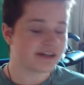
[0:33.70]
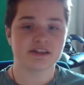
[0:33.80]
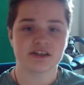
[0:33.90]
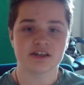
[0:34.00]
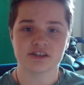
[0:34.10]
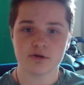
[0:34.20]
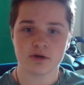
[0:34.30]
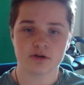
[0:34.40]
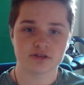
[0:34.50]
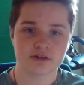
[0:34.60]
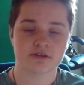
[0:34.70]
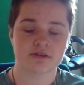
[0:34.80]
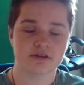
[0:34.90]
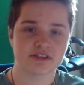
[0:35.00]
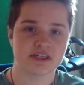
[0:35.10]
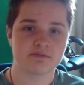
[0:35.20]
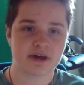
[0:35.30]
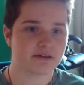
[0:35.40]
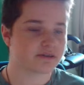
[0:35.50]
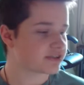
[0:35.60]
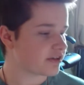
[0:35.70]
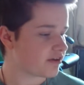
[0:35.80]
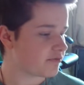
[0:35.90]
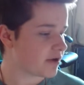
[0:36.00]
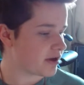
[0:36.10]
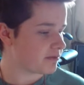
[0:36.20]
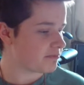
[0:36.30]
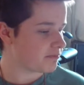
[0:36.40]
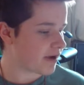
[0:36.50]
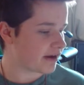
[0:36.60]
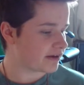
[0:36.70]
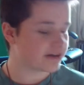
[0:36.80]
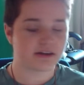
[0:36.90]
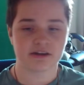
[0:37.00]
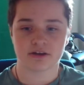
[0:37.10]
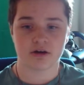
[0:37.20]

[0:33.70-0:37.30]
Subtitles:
So £113 of my bank gone.